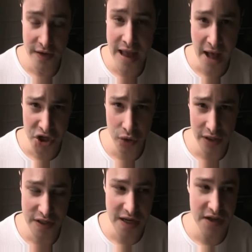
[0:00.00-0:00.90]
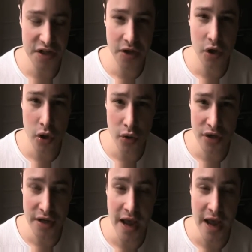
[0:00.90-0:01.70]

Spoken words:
naturalist has concluded